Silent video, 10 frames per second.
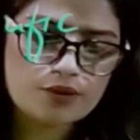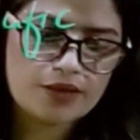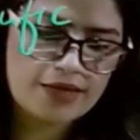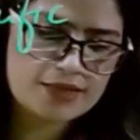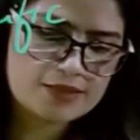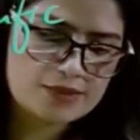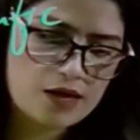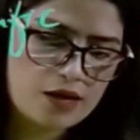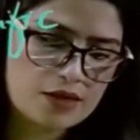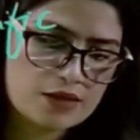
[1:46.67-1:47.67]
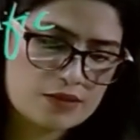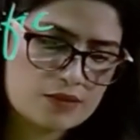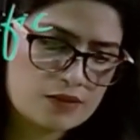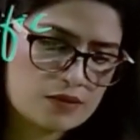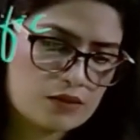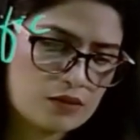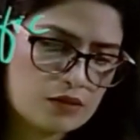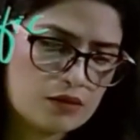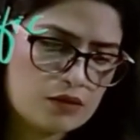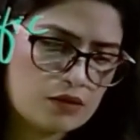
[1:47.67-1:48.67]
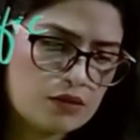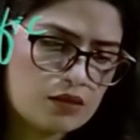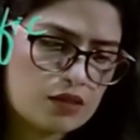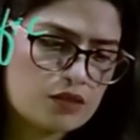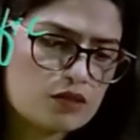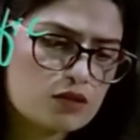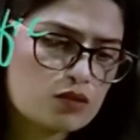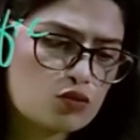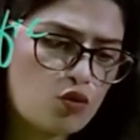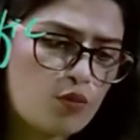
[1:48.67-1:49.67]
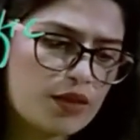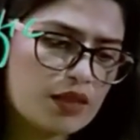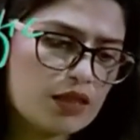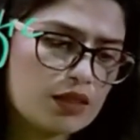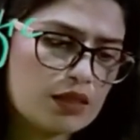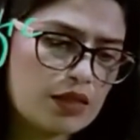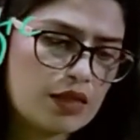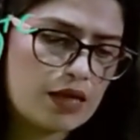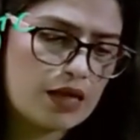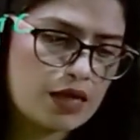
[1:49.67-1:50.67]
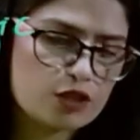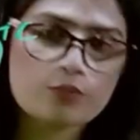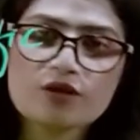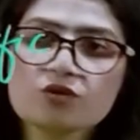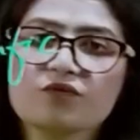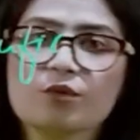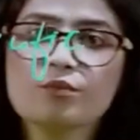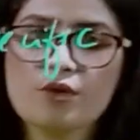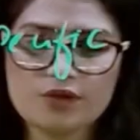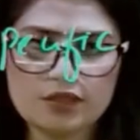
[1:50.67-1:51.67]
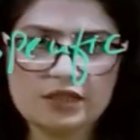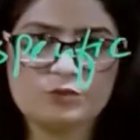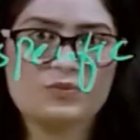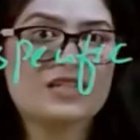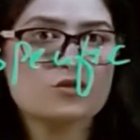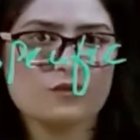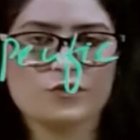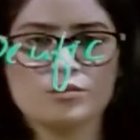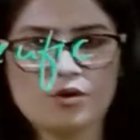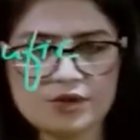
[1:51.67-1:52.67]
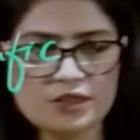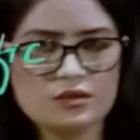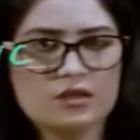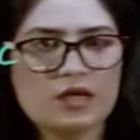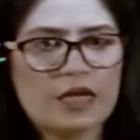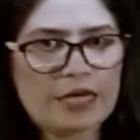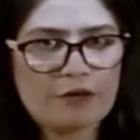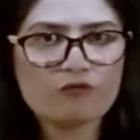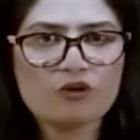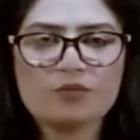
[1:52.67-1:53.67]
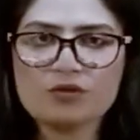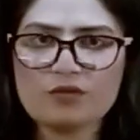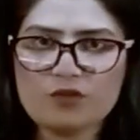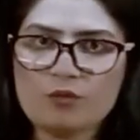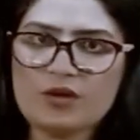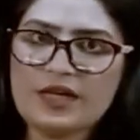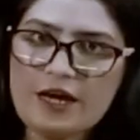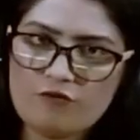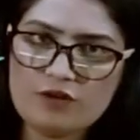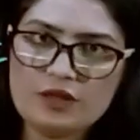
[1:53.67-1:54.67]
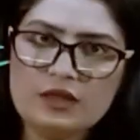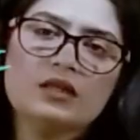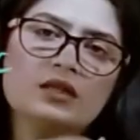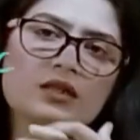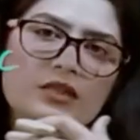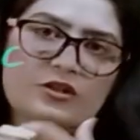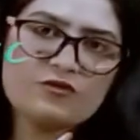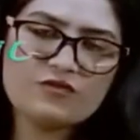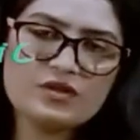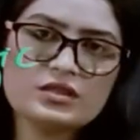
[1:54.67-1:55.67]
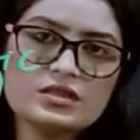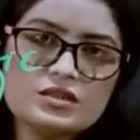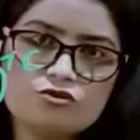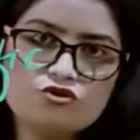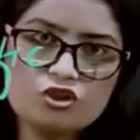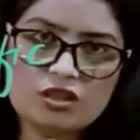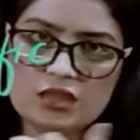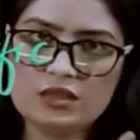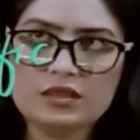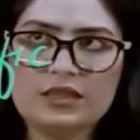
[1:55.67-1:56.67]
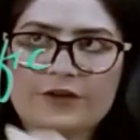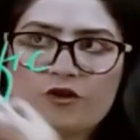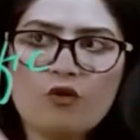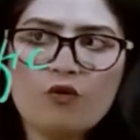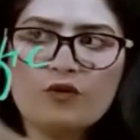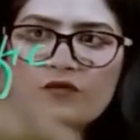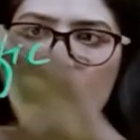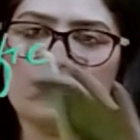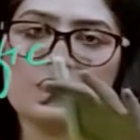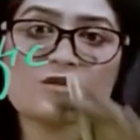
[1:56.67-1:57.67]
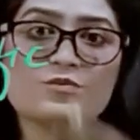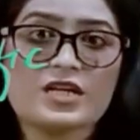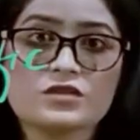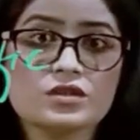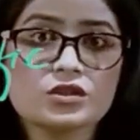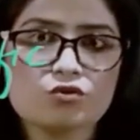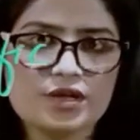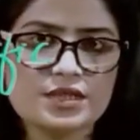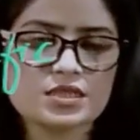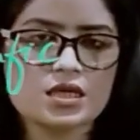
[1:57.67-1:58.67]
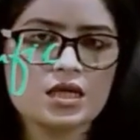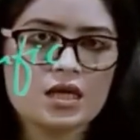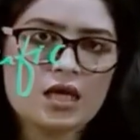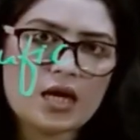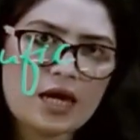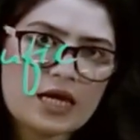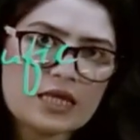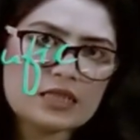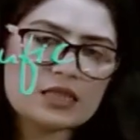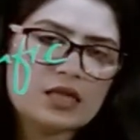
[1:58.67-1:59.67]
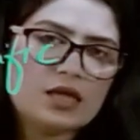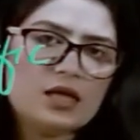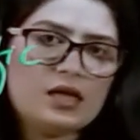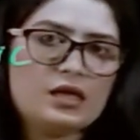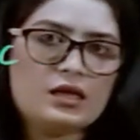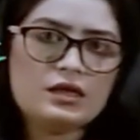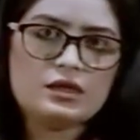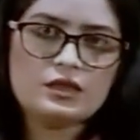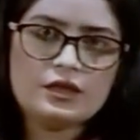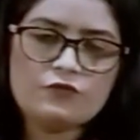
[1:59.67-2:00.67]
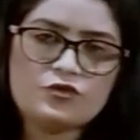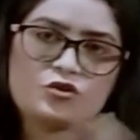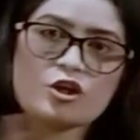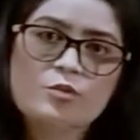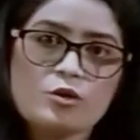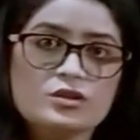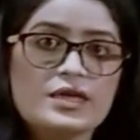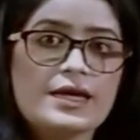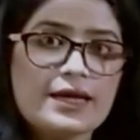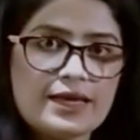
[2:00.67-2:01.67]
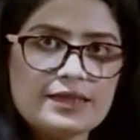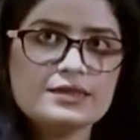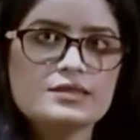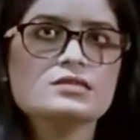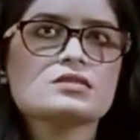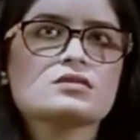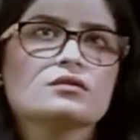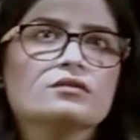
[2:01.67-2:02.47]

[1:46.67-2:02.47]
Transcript: hand size, and so many other parts of your body, other piece of your body. Every piece of your body have a different gene that code for specific traits. And if you talk about the alleles,